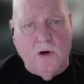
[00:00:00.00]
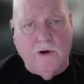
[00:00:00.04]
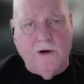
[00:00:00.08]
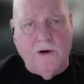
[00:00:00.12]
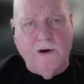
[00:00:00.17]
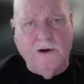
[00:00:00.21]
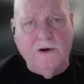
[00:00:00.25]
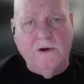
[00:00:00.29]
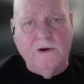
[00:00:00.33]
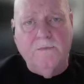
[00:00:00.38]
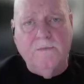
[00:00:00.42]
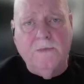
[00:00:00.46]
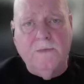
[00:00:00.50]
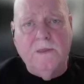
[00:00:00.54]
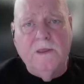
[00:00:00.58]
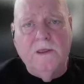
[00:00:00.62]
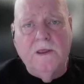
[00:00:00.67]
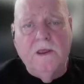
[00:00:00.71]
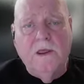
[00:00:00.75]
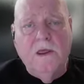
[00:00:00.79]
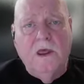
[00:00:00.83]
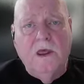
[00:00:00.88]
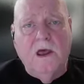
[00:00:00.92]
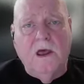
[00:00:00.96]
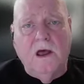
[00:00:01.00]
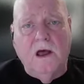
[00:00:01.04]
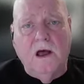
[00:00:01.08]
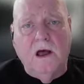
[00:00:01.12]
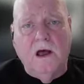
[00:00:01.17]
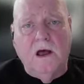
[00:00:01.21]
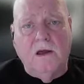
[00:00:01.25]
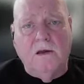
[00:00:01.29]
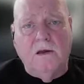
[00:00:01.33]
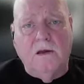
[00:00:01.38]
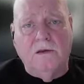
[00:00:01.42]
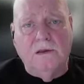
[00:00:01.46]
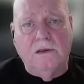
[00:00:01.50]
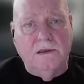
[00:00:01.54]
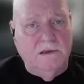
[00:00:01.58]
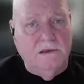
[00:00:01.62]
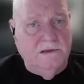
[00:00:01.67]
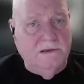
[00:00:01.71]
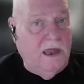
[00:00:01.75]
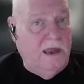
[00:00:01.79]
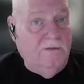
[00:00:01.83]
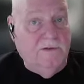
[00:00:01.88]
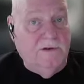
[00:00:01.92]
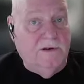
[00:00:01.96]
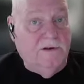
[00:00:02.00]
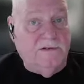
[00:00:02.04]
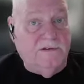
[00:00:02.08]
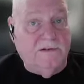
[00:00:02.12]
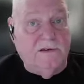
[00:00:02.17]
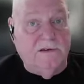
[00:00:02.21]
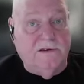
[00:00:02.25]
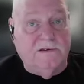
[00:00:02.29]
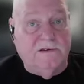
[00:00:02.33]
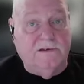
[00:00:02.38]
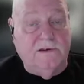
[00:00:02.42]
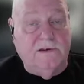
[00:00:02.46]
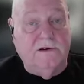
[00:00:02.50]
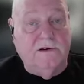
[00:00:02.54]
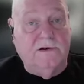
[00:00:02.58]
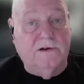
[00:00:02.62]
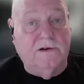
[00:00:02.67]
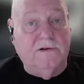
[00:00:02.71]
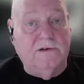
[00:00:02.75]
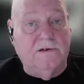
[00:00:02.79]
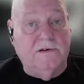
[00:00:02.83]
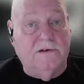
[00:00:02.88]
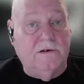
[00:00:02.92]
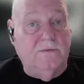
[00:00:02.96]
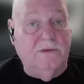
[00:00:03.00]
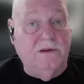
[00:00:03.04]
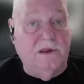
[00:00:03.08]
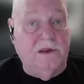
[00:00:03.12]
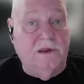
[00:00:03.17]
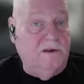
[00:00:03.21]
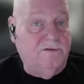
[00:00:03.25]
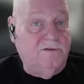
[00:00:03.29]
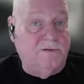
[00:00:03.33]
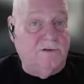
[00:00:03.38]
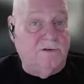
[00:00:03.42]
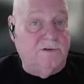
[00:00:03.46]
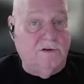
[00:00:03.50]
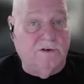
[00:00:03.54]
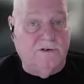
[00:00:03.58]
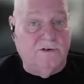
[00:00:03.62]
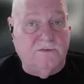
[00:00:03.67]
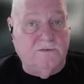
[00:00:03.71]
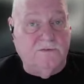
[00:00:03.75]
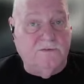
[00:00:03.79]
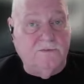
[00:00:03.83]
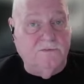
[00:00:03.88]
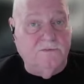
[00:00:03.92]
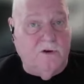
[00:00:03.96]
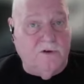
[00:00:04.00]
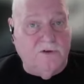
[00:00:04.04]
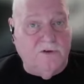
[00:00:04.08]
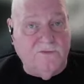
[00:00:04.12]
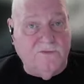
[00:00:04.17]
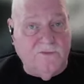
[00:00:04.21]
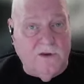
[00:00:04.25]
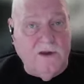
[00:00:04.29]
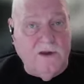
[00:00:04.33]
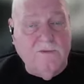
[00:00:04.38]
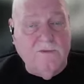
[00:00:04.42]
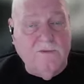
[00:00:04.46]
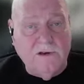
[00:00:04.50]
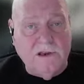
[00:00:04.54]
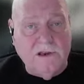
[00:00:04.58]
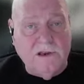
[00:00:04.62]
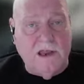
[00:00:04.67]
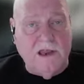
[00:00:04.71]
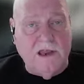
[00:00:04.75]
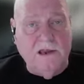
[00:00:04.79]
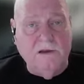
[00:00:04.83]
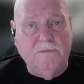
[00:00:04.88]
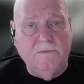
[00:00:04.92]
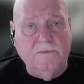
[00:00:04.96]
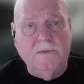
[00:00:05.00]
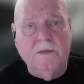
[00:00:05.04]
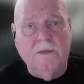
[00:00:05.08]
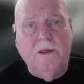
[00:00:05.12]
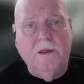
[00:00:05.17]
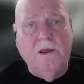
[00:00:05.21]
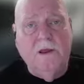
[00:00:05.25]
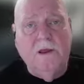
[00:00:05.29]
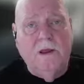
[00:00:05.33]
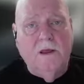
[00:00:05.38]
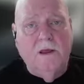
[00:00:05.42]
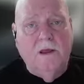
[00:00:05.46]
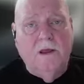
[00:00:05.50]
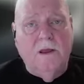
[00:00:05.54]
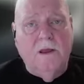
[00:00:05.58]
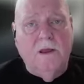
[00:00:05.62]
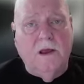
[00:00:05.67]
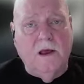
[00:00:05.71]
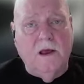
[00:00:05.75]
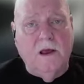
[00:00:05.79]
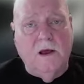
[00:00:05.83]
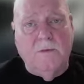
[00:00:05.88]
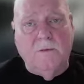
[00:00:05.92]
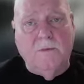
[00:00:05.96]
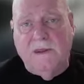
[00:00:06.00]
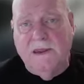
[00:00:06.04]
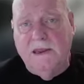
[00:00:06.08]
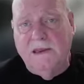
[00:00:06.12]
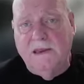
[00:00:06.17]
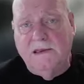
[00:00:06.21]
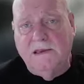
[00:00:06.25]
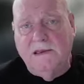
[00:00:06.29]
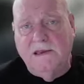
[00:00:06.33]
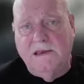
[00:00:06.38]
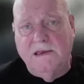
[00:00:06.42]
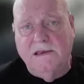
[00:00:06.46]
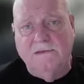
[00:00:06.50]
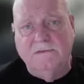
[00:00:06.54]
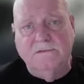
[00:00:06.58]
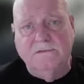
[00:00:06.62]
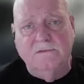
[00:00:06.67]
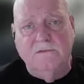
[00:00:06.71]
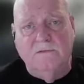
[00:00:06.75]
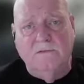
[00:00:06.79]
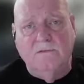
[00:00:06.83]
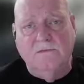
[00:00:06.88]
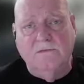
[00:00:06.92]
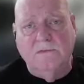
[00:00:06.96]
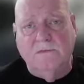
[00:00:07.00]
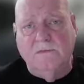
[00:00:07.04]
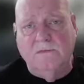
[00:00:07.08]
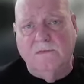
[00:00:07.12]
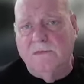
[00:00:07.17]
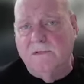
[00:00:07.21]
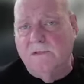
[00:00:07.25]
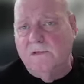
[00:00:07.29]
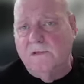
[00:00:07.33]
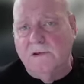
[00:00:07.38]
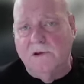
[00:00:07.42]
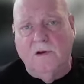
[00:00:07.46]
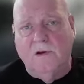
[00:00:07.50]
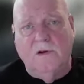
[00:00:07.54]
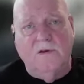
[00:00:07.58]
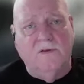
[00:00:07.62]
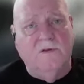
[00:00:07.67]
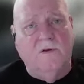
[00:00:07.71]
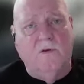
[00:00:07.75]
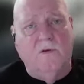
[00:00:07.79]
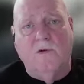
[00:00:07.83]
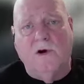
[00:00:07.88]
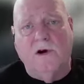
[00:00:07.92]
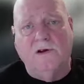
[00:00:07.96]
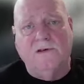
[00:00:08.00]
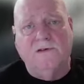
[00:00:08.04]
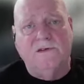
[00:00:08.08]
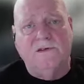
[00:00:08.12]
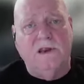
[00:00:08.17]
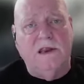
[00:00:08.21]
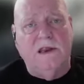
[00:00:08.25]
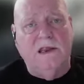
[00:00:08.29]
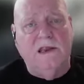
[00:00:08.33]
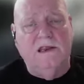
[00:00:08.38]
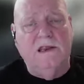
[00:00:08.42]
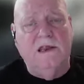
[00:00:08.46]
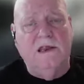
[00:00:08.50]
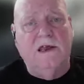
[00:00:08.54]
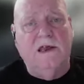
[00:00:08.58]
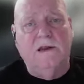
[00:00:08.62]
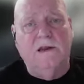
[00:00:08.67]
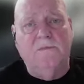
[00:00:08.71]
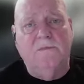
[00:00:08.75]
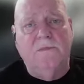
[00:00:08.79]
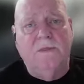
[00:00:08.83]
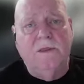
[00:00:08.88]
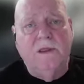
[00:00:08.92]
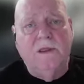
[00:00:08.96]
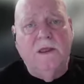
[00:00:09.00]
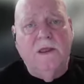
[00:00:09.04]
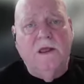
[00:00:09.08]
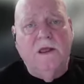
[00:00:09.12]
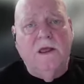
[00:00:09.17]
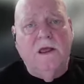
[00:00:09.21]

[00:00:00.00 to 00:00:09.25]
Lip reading: warrior. David is considered to be Israel's most favorite king. He did, the works that he did,